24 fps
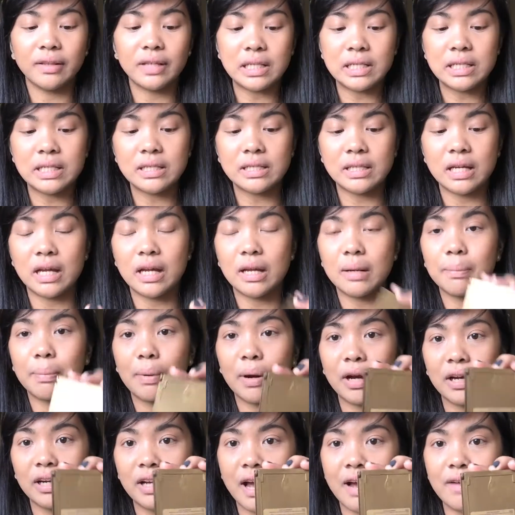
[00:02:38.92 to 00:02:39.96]
This is in
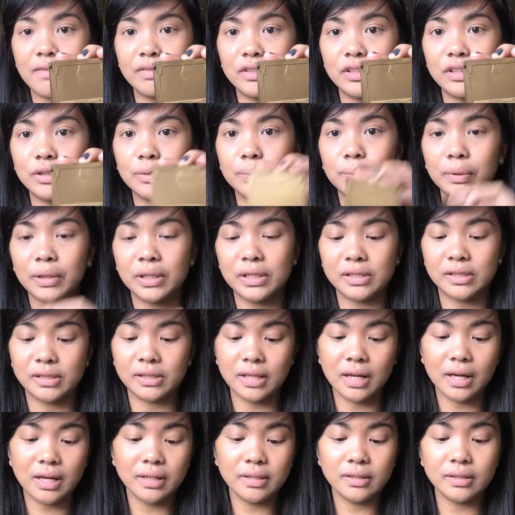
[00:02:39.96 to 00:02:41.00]
Park Avenue
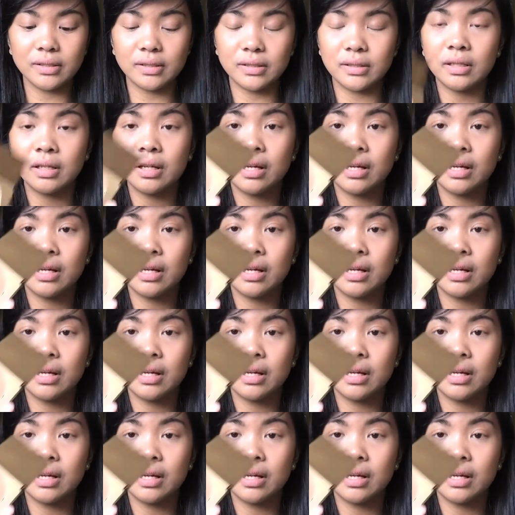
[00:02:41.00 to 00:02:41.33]
Princess.